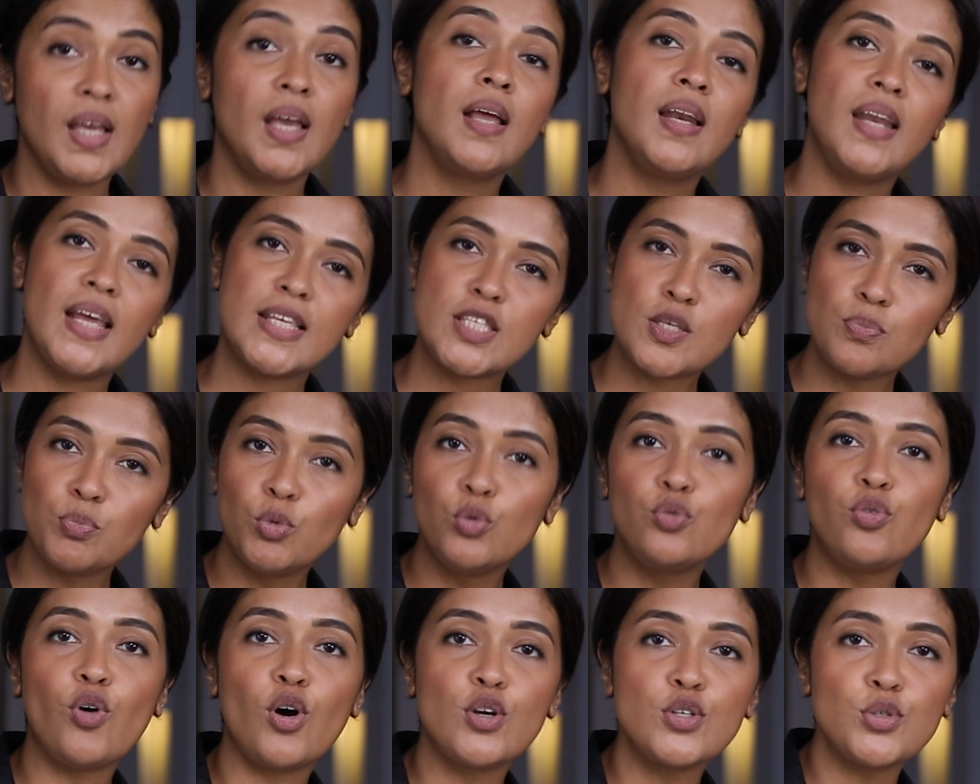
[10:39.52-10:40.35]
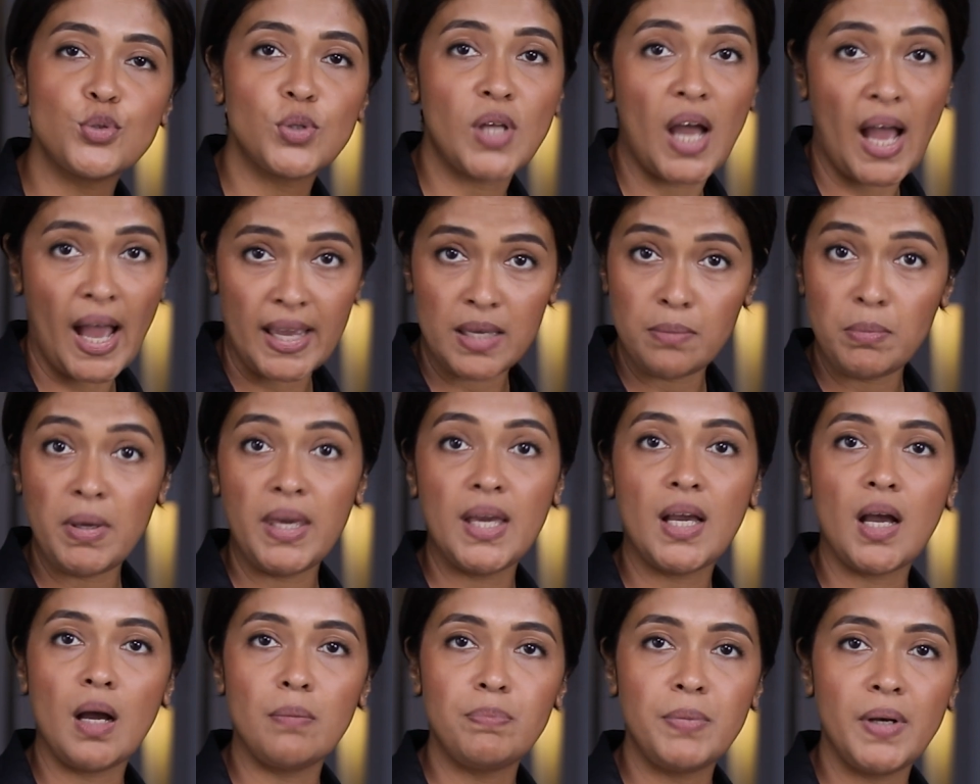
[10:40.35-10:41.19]
Let's move on to the eye
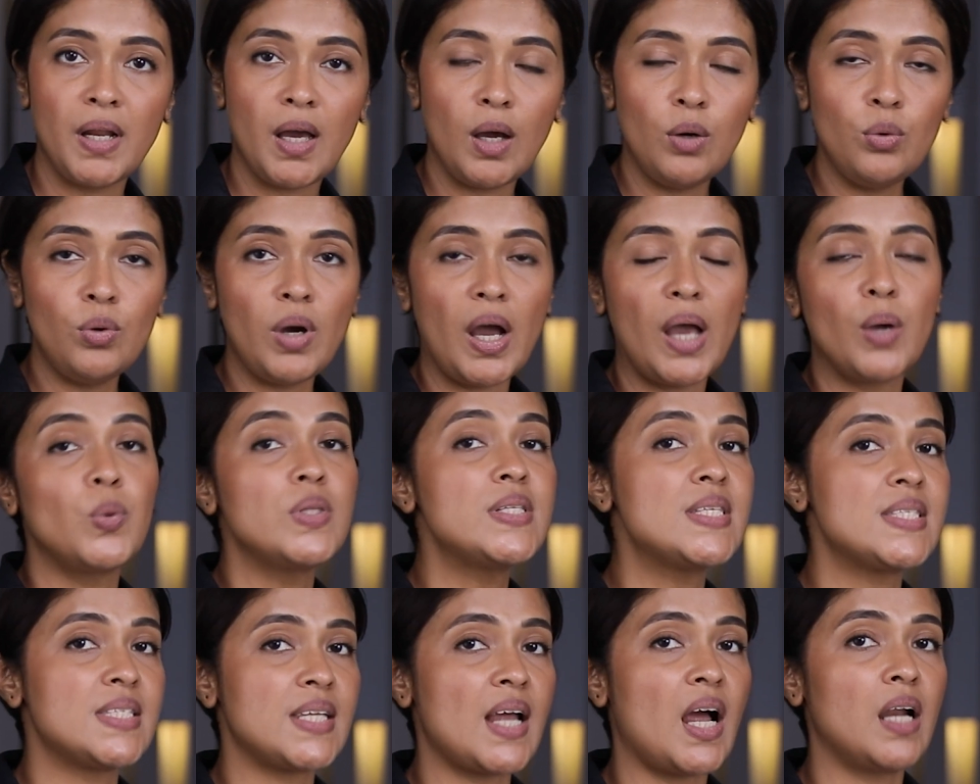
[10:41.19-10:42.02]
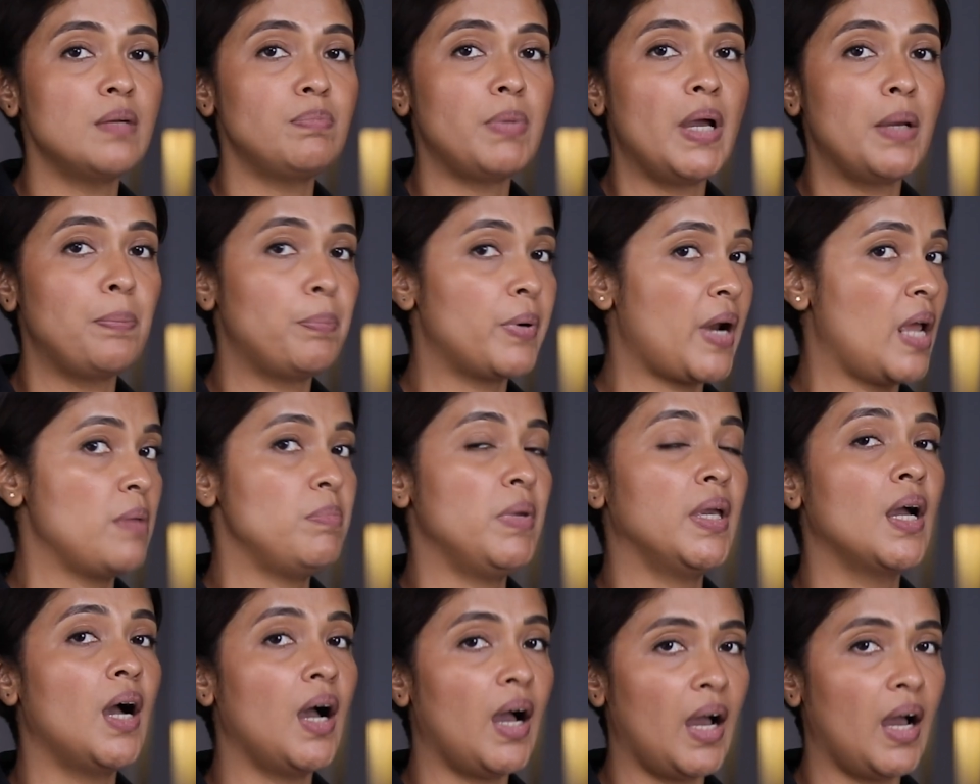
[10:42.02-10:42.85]
makeup now. I will start by priming her